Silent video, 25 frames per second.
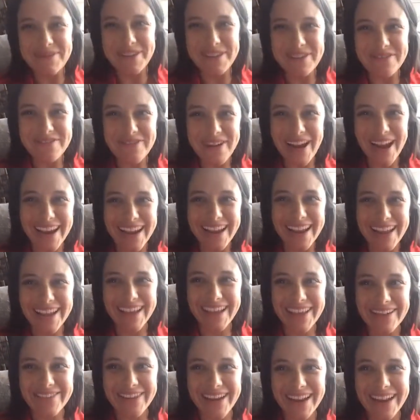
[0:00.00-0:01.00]
of writing
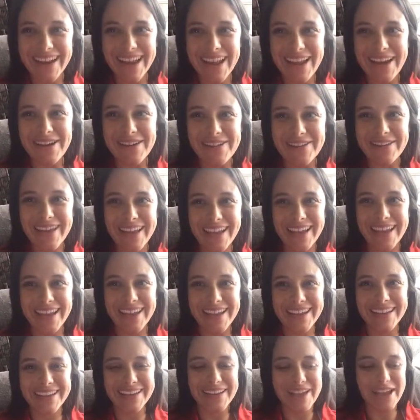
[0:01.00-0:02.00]
right now,
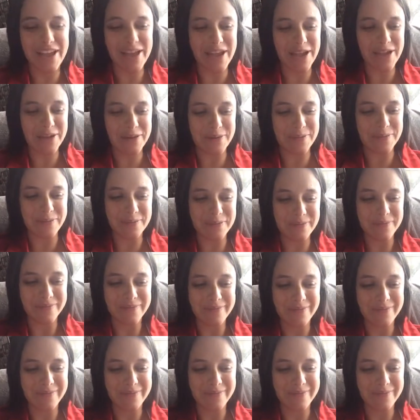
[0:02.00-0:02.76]
and um,